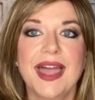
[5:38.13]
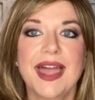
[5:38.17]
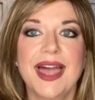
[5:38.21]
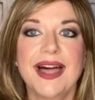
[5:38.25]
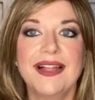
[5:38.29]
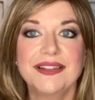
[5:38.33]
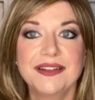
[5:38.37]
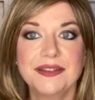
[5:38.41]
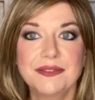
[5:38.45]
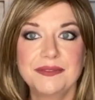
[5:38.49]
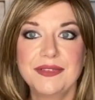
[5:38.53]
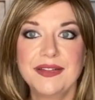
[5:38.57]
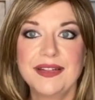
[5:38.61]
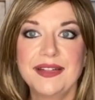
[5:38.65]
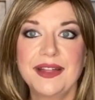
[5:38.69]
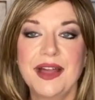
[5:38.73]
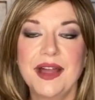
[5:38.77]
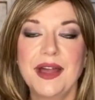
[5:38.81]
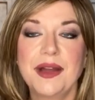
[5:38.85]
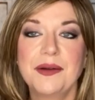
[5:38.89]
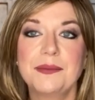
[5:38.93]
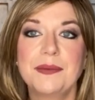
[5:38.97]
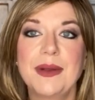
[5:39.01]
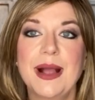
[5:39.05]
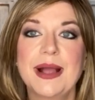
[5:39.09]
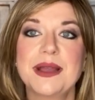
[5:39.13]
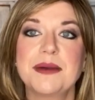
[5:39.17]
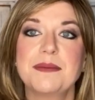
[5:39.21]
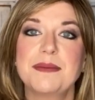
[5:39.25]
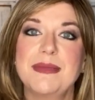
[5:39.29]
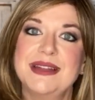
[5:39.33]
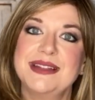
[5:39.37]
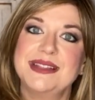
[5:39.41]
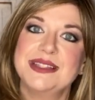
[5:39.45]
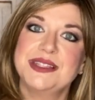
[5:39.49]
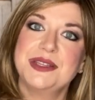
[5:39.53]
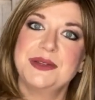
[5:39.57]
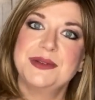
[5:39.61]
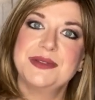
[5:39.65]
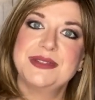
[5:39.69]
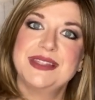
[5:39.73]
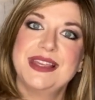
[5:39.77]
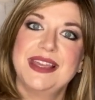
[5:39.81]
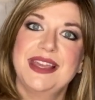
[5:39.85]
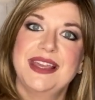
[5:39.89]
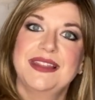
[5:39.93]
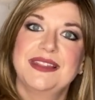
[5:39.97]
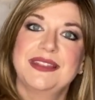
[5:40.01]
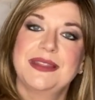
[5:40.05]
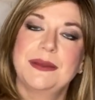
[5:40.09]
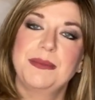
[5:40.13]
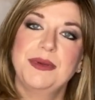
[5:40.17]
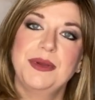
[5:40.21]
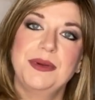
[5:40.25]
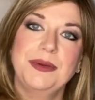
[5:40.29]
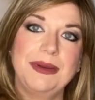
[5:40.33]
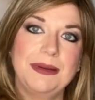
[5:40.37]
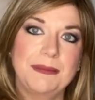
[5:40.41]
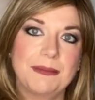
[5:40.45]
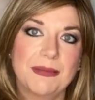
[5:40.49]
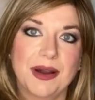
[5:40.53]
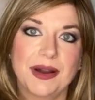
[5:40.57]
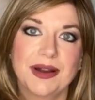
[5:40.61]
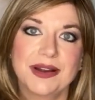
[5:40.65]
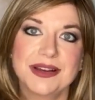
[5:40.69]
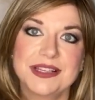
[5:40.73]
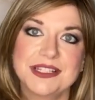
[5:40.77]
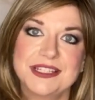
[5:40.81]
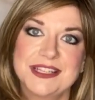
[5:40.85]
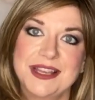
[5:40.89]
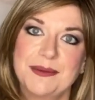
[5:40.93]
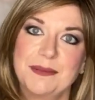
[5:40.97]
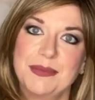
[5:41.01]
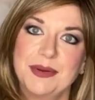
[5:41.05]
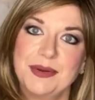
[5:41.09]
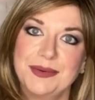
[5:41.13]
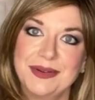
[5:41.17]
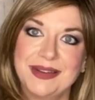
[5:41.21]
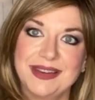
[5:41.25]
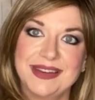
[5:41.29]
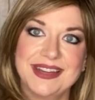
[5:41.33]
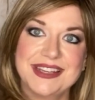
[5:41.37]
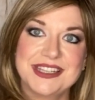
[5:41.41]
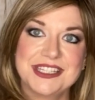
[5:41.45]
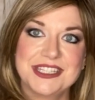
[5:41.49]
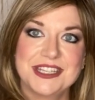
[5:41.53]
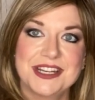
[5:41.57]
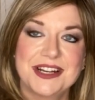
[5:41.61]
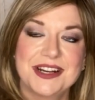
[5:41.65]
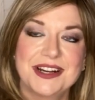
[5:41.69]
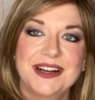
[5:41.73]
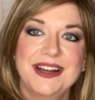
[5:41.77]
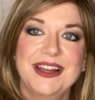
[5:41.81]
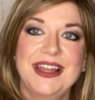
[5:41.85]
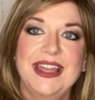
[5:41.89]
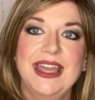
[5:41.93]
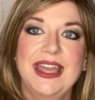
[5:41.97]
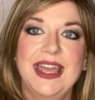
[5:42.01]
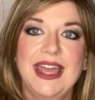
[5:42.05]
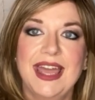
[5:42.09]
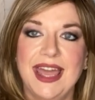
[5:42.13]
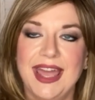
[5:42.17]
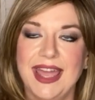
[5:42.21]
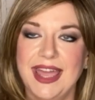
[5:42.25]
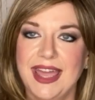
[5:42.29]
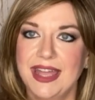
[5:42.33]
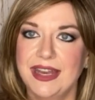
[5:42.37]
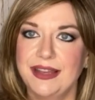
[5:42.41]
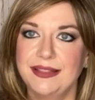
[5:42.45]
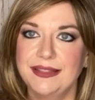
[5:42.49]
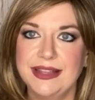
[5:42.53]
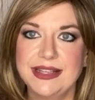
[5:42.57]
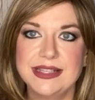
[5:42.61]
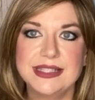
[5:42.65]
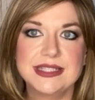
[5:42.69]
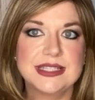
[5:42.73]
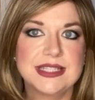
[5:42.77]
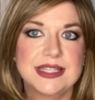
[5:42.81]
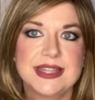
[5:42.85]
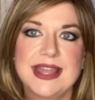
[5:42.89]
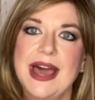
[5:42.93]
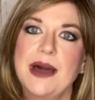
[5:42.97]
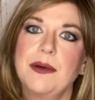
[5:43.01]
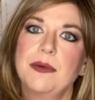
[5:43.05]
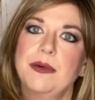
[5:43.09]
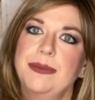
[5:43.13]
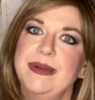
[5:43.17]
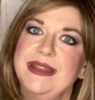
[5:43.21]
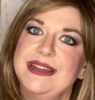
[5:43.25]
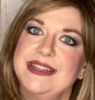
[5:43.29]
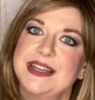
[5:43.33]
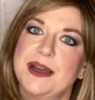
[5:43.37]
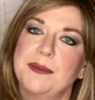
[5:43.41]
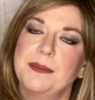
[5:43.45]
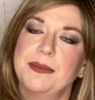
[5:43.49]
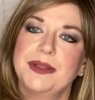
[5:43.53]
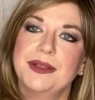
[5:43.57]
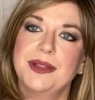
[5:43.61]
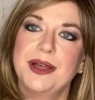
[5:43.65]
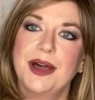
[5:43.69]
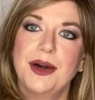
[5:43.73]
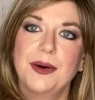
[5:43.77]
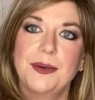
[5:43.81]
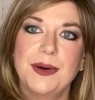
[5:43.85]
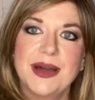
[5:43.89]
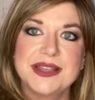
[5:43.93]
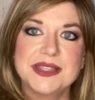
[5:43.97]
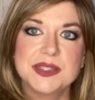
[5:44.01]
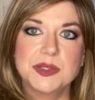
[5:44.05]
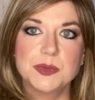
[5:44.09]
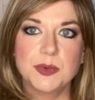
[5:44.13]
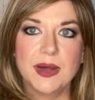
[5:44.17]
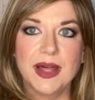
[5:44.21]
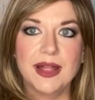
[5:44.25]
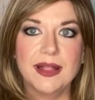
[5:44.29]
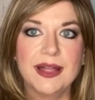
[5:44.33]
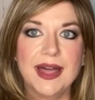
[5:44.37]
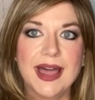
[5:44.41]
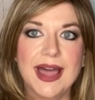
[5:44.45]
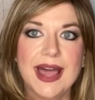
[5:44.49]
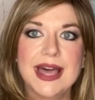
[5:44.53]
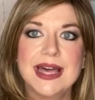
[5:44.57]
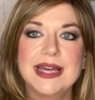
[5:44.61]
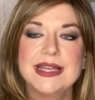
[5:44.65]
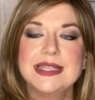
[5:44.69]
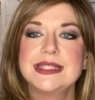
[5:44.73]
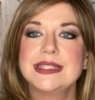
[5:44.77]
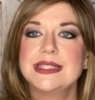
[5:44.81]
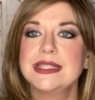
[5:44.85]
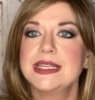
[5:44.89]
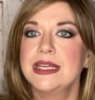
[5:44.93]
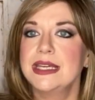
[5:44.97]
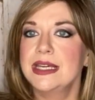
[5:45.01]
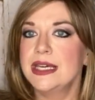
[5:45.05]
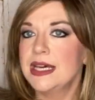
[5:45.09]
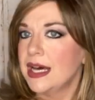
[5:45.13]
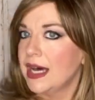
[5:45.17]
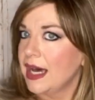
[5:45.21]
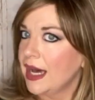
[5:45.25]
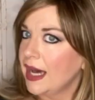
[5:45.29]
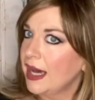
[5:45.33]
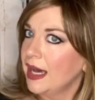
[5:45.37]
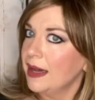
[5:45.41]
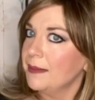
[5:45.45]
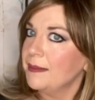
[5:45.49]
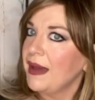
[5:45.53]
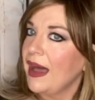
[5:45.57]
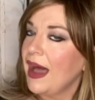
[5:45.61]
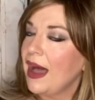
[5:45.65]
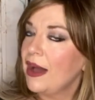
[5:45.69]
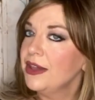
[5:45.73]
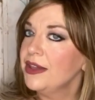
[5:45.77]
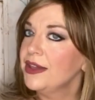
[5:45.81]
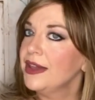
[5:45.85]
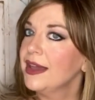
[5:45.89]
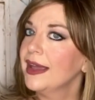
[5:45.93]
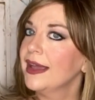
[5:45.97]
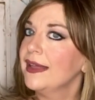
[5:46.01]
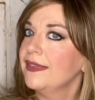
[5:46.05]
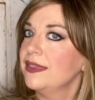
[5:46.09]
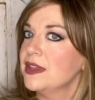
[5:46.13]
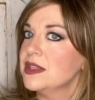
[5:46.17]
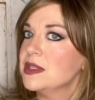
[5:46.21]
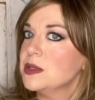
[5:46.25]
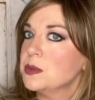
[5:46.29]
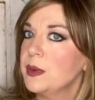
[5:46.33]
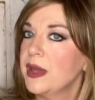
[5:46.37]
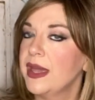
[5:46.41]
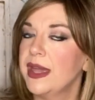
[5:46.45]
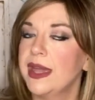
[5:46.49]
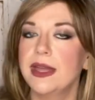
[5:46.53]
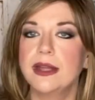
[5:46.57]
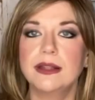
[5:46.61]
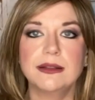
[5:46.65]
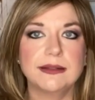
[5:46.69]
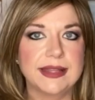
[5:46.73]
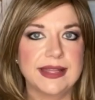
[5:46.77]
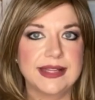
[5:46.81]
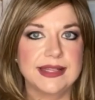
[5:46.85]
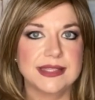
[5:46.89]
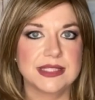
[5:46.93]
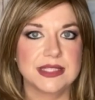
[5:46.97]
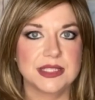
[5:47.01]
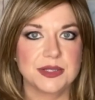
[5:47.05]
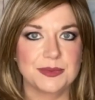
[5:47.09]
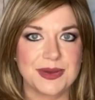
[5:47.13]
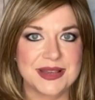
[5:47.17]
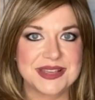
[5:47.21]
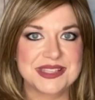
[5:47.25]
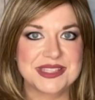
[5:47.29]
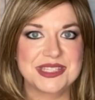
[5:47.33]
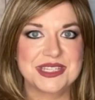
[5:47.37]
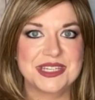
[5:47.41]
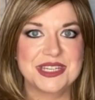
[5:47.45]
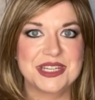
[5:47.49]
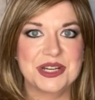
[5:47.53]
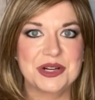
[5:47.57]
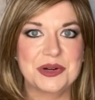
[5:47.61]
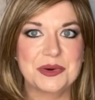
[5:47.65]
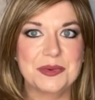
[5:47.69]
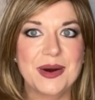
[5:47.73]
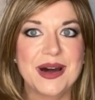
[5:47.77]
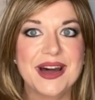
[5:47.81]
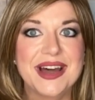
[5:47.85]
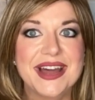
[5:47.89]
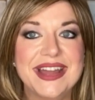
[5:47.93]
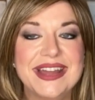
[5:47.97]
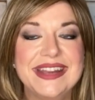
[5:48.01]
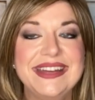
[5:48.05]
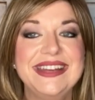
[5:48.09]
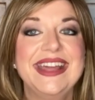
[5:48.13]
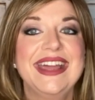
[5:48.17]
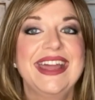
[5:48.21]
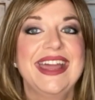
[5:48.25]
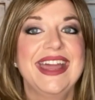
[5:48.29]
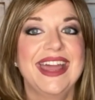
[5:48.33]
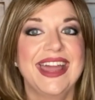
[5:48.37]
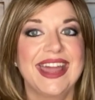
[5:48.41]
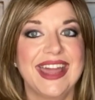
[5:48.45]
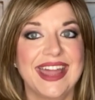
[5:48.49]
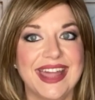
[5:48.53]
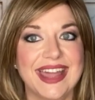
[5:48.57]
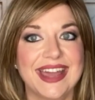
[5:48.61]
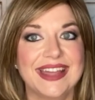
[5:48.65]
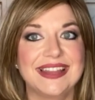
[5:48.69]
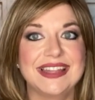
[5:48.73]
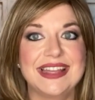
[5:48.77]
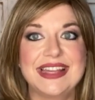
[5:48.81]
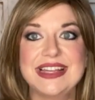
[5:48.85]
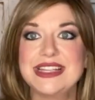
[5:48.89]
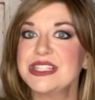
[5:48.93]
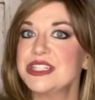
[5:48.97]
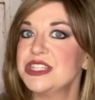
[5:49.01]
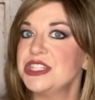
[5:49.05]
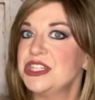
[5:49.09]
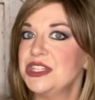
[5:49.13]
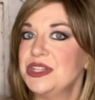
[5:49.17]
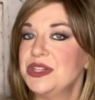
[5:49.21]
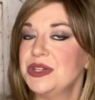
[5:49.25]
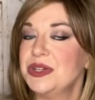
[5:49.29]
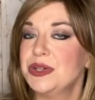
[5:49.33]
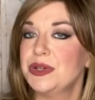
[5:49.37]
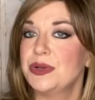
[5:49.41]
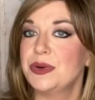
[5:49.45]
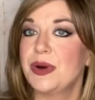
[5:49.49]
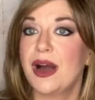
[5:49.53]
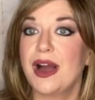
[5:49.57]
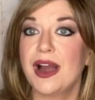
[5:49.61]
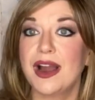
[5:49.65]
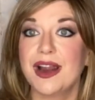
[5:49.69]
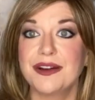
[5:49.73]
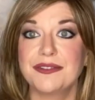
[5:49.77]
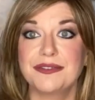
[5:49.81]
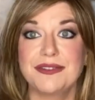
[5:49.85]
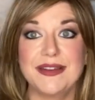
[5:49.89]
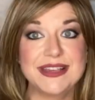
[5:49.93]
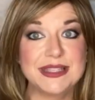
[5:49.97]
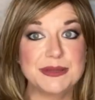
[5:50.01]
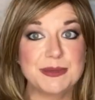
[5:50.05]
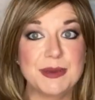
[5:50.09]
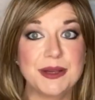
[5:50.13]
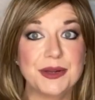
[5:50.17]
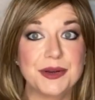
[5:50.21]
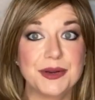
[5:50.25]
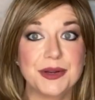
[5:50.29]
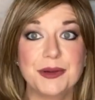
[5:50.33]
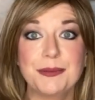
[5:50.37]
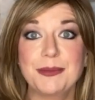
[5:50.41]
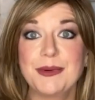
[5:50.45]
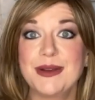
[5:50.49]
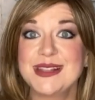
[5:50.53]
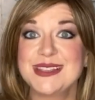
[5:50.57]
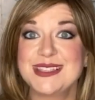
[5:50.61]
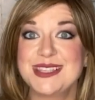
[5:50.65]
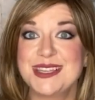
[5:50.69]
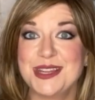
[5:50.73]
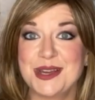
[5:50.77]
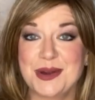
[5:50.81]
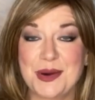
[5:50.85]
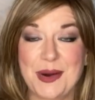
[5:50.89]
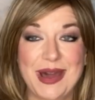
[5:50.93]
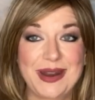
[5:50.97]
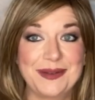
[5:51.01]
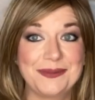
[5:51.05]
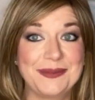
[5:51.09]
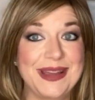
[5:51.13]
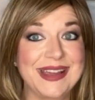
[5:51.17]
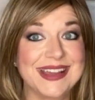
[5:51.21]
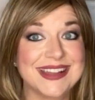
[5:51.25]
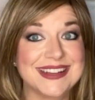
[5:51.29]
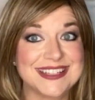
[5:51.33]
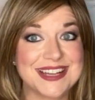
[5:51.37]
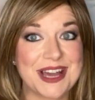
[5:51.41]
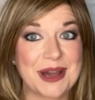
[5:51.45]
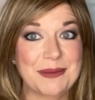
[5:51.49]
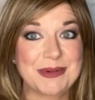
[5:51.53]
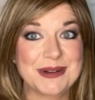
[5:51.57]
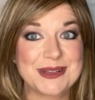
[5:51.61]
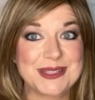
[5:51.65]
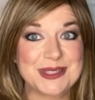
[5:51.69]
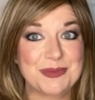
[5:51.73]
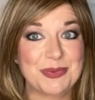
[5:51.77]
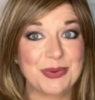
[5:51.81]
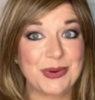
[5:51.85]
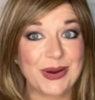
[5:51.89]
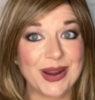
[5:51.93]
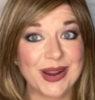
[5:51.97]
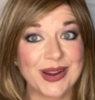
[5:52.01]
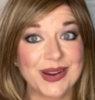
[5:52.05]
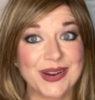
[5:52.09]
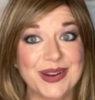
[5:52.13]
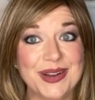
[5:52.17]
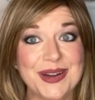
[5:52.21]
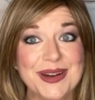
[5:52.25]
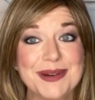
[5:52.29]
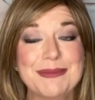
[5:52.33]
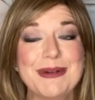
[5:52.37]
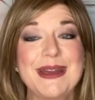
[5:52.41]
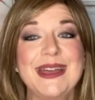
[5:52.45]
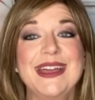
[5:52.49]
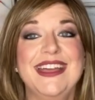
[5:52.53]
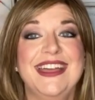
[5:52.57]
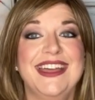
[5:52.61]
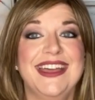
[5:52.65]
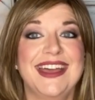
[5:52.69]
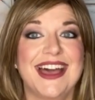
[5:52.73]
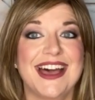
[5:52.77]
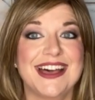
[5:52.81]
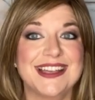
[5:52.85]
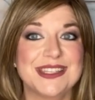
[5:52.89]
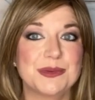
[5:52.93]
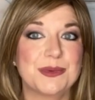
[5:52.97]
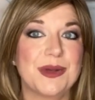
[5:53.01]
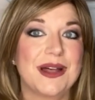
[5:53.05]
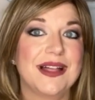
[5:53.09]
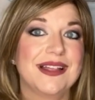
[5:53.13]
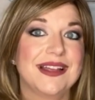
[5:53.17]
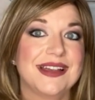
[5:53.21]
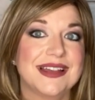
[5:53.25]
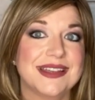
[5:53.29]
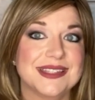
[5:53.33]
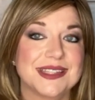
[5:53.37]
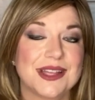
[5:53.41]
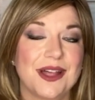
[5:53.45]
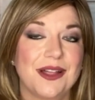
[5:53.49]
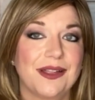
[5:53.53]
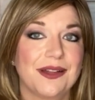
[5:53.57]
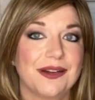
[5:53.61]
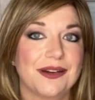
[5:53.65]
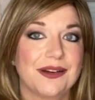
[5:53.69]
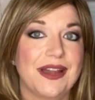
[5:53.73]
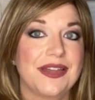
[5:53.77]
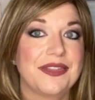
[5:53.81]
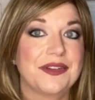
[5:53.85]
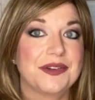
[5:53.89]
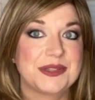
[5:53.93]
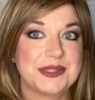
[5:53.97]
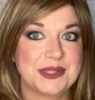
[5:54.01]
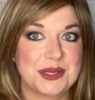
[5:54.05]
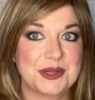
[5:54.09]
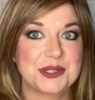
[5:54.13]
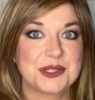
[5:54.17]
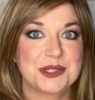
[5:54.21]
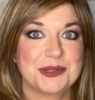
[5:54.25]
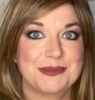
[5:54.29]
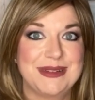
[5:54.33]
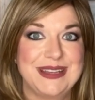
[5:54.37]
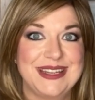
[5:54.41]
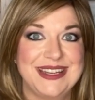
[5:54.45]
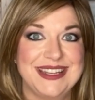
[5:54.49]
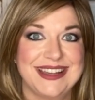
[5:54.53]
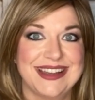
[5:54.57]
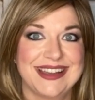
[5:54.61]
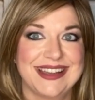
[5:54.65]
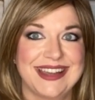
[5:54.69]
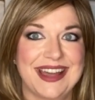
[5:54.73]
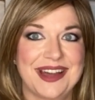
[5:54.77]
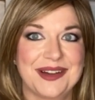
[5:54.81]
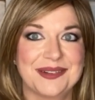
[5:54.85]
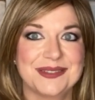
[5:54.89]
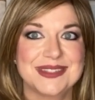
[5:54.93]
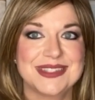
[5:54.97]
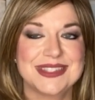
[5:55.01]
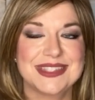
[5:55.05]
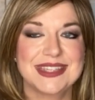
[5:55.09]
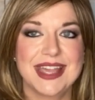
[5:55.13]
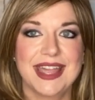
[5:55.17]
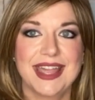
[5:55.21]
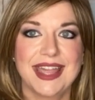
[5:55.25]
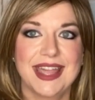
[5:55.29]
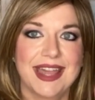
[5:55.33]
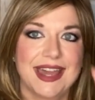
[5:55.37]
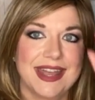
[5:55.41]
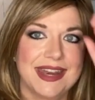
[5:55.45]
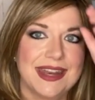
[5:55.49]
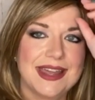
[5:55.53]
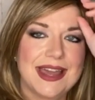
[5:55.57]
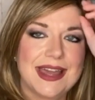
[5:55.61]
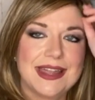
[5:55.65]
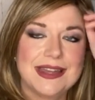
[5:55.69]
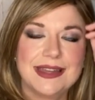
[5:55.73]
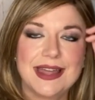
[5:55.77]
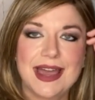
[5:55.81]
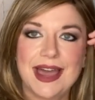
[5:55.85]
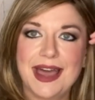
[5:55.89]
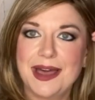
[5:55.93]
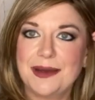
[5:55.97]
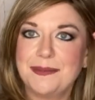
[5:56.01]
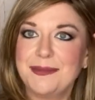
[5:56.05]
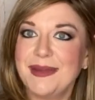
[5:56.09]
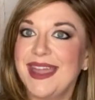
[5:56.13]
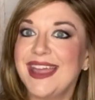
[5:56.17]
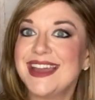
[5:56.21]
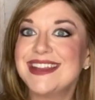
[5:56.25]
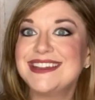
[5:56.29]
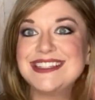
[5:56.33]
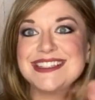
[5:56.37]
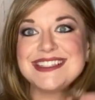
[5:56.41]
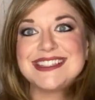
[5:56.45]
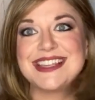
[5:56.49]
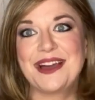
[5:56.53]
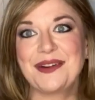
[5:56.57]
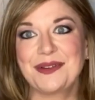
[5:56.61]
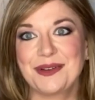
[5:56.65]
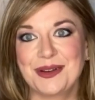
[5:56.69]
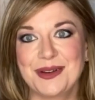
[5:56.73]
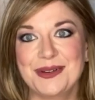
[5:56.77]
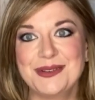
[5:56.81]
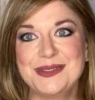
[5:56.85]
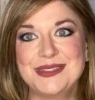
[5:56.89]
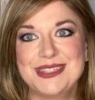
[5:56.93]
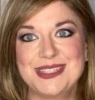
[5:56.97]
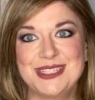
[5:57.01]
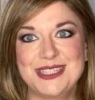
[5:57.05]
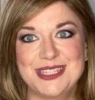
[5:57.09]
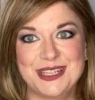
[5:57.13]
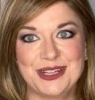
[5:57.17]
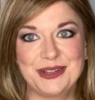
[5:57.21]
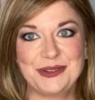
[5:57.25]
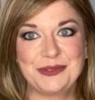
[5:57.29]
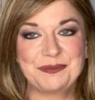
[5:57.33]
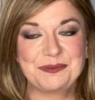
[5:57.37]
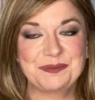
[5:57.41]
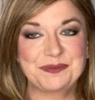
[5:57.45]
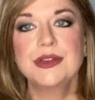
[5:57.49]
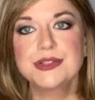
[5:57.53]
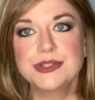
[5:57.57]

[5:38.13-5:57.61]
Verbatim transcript: Ellen Wille recommends using the Beauty Mark shampoo and conditioner, and links to that will be down below, as well as um, how you can get this wig, links to Wig Studio One, and links to our Facebook group, Wig Studio One Wig and Topper Support Group, as well as all our other social media accounts and, um, and discount codes too.